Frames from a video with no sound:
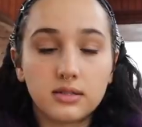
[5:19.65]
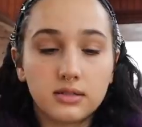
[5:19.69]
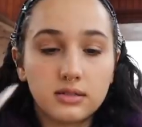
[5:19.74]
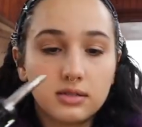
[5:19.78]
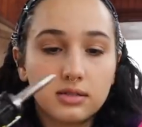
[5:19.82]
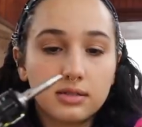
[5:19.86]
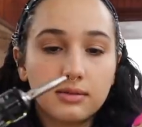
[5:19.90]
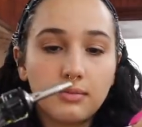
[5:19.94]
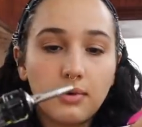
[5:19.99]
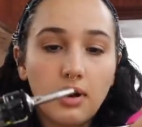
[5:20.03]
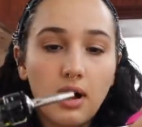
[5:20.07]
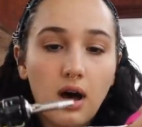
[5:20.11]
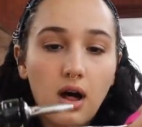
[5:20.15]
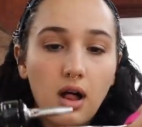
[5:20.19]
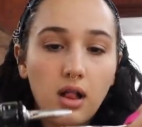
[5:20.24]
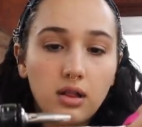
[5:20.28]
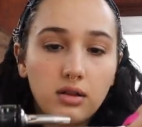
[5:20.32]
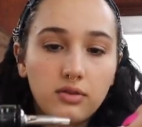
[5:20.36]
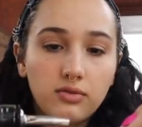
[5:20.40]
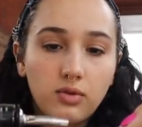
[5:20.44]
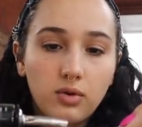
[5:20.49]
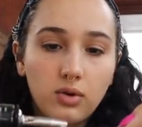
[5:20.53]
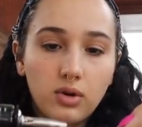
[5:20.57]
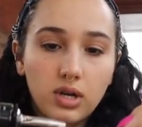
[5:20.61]
Some
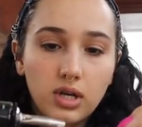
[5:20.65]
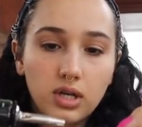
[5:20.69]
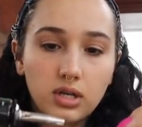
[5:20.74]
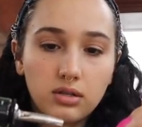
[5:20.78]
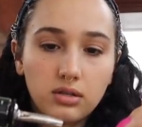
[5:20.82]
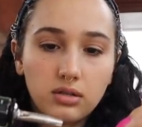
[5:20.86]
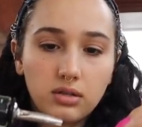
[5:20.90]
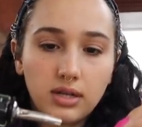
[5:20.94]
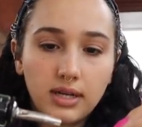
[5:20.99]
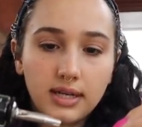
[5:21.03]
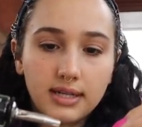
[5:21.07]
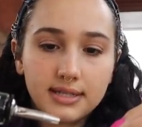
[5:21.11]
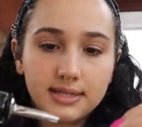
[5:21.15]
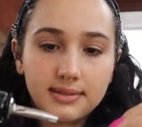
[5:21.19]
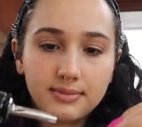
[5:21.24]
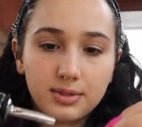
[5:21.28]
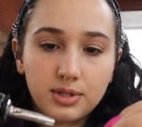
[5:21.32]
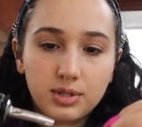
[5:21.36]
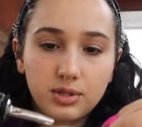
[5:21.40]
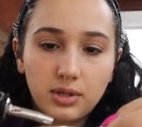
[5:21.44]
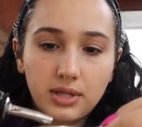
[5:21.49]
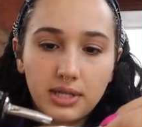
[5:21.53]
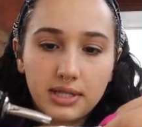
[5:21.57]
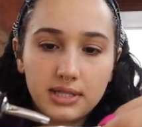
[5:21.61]
olive oil and some
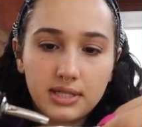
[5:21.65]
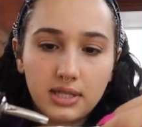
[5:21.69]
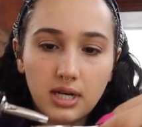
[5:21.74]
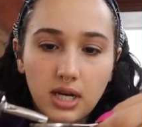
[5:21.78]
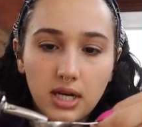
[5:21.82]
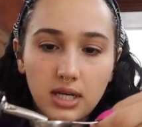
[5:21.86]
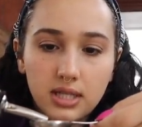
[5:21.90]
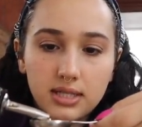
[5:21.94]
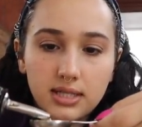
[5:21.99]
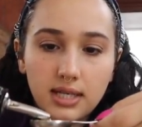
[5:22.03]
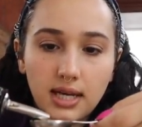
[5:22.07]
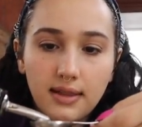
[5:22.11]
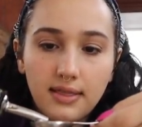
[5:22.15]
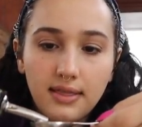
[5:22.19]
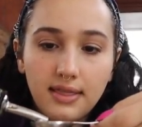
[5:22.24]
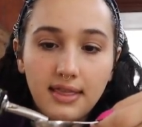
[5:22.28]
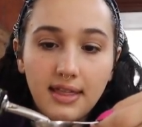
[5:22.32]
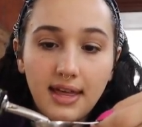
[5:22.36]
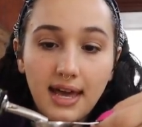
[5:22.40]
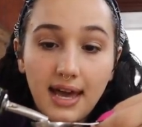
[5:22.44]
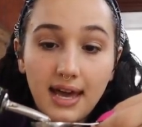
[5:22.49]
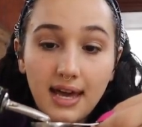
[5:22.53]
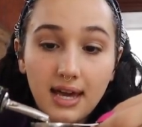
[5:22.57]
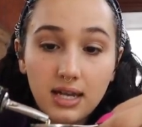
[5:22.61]
soy sauce, and
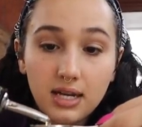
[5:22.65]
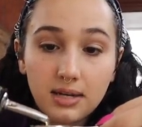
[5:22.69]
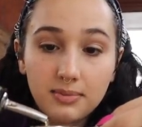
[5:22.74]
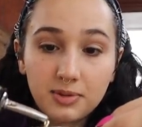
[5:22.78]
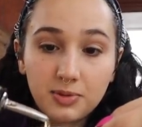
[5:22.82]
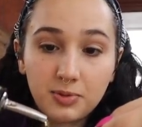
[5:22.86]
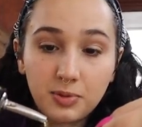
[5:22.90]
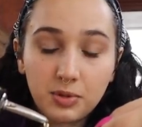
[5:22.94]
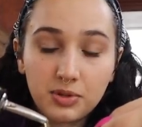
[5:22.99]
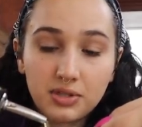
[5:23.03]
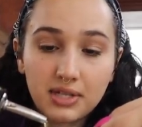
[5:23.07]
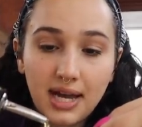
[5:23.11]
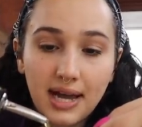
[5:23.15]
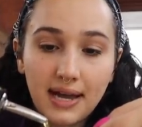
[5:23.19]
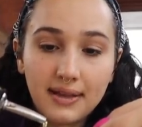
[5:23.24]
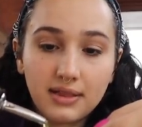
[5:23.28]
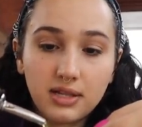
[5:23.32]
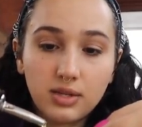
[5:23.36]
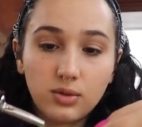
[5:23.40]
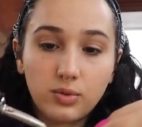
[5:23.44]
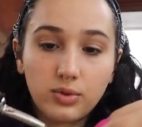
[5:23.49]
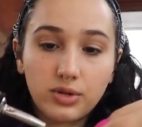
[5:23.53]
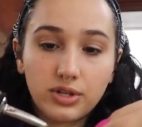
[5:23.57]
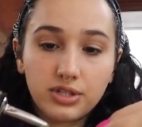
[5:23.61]
then I'm supposed to add
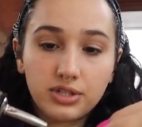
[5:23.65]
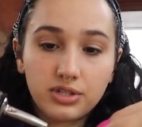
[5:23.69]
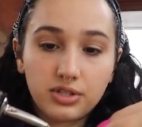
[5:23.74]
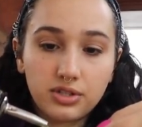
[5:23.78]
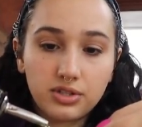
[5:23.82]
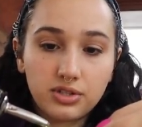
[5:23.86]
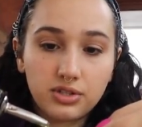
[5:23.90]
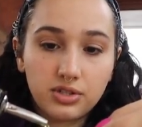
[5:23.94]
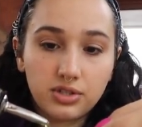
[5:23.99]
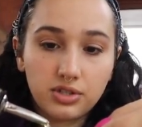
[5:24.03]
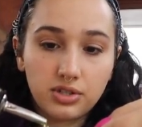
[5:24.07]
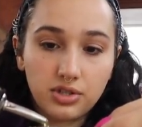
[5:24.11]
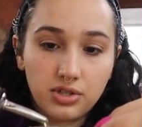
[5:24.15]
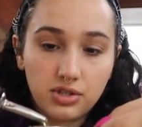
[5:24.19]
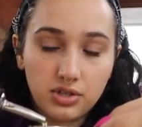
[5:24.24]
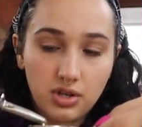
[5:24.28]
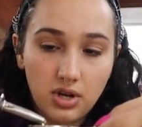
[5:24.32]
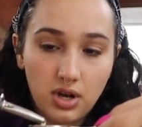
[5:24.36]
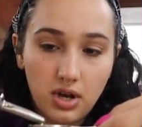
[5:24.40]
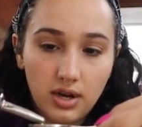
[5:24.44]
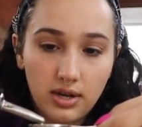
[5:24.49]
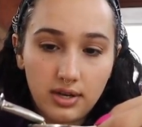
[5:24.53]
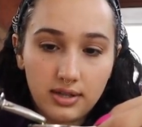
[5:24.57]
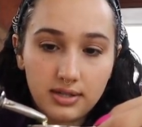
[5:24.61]
the Worcestershire
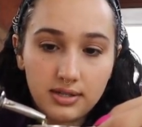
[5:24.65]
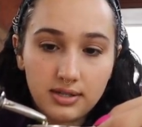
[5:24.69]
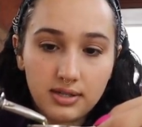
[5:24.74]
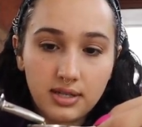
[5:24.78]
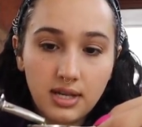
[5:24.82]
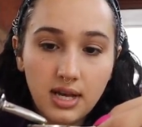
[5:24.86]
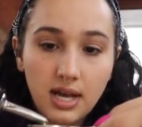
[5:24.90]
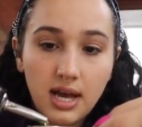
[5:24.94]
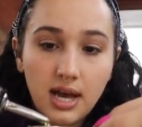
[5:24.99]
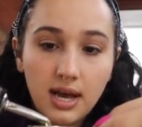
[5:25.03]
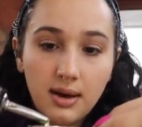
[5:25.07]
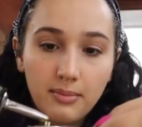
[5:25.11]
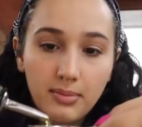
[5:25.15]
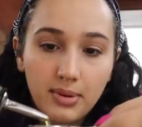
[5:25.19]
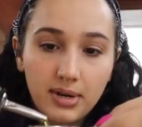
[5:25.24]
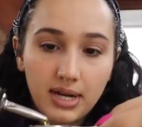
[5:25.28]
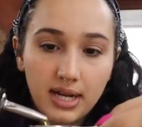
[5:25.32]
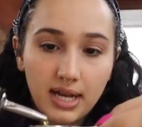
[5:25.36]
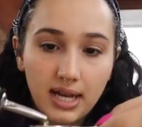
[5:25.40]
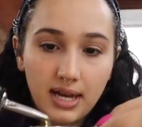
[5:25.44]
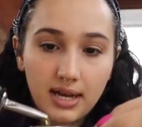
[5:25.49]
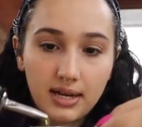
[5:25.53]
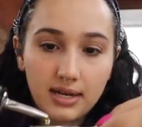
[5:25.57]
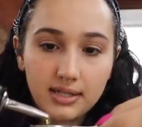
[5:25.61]
sauce, but
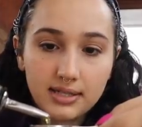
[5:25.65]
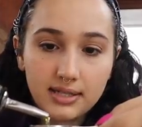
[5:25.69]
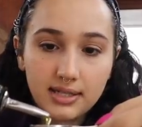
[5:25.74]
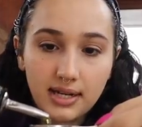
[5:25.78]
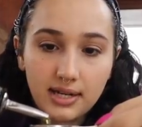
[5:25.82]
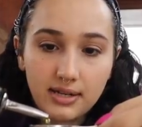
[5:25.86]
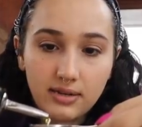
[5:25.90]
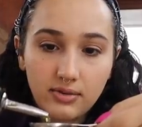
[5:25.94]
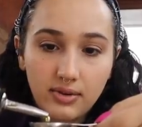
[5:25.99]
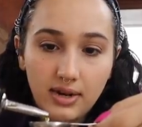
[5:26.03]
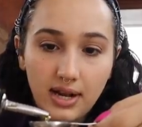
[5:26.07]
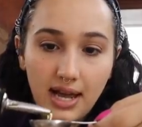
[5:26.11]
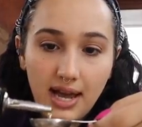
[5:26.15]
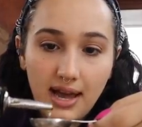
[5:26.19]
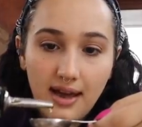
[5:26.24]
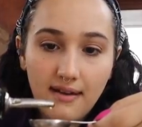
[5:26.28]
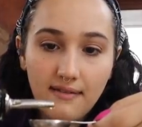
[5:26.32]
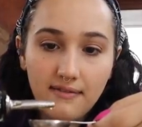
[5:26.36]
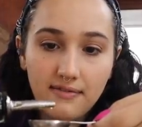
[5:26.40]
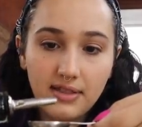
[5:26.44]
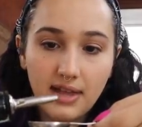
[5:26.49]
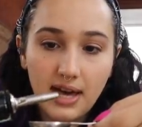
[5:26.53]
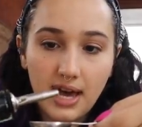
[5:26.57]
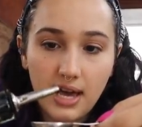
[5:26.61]
again, I said I don't
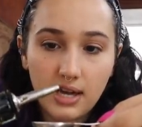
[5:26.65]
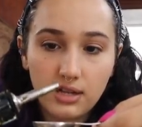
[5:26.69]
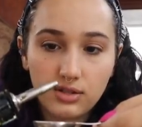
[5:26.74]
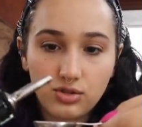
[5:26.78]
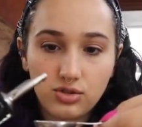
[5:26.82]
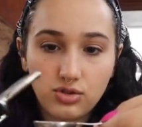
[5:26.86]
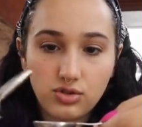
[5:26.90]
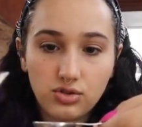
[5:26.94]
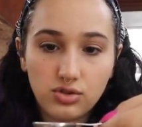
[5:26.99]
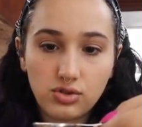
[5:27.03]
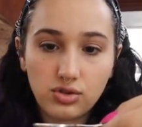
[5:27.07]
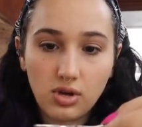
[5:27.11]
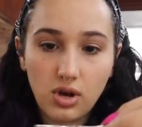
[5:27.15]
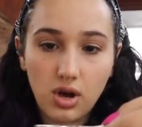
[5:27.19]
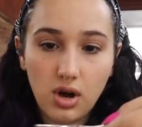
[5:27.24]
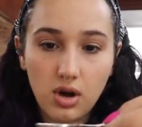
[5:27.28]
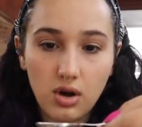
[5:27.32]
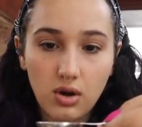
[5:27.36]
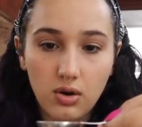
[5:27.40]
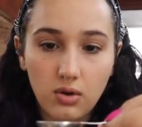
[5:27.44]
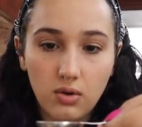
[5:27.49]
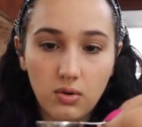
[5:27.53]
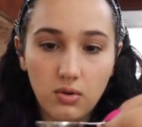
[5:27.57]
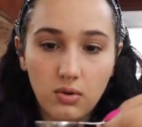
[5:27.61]
have that,
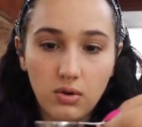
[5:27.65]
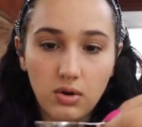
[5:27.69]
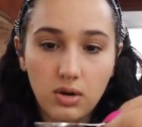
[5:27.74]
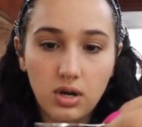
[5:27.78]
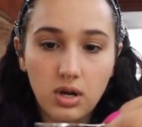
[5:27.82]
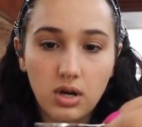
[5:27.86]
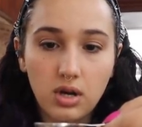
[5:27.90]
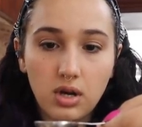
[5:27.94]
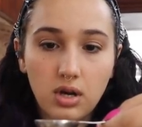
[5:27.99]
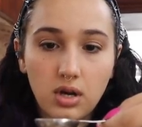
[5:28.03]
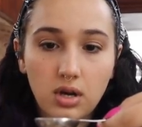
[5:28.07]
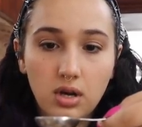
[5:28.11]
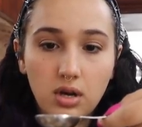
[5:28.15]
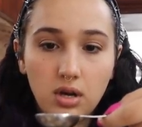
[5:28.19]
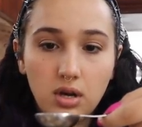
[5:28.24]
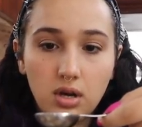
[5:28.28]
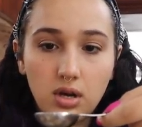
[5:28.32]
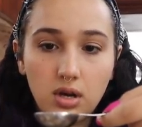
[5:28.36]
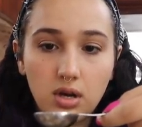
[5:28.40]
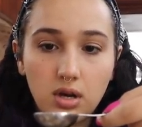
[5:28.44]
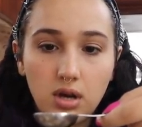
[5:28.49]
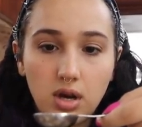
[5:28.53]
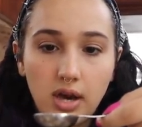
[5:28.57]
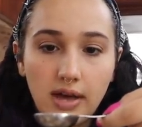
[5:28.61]
so I
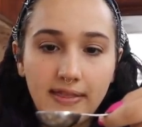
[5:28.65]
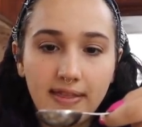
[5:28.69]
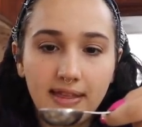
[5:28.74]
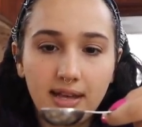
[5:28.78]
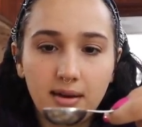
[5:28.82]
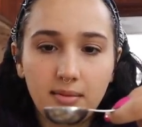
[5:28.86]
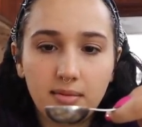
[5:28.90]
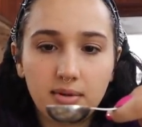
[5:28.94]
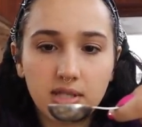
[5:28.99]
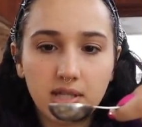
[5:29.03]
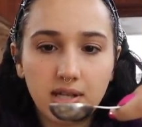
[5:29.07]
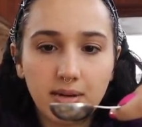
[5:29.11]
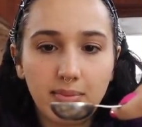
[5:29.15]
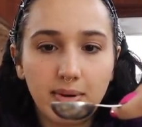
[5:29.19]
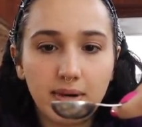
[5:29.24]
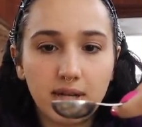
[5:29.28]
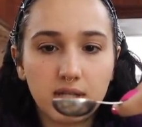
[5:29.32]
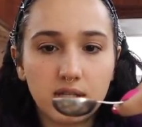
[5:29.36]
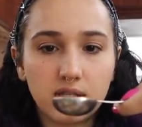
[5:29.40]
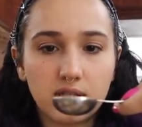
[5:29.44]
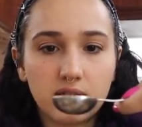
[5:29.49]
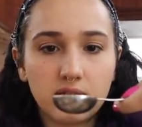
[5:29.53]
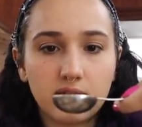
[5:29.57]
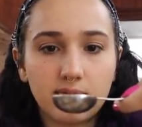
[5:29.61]
think I'm just gonna put
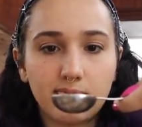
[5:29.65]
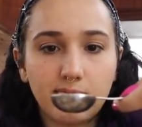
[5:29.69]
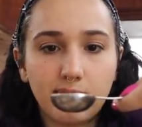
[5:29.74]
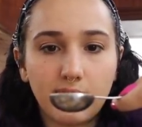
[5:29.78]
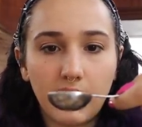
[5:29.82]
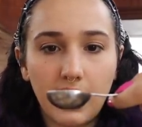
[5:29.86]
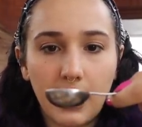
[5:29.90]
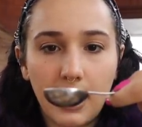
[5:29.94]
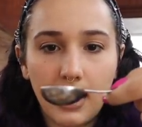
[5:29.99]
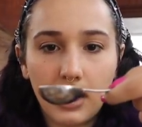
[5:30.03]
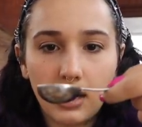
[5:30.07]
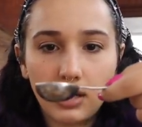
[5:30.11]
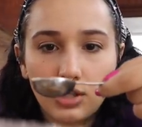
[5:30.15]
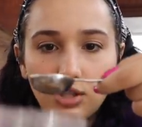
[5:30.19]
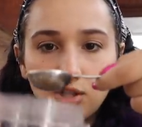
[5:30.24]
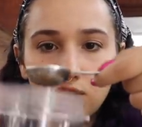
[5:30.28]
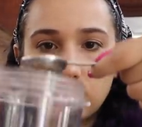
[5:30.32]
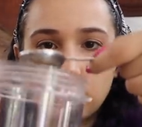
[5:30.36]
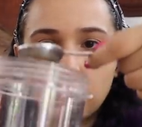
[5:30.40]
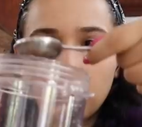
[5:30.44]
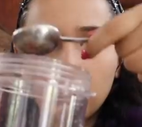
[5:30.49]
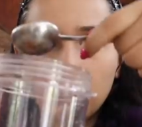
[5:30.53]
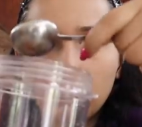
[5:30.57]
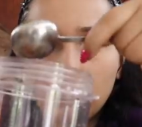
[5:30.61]
a
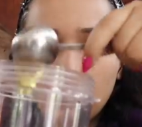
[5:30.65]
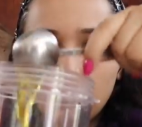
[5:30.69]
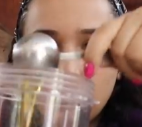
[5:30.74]
splash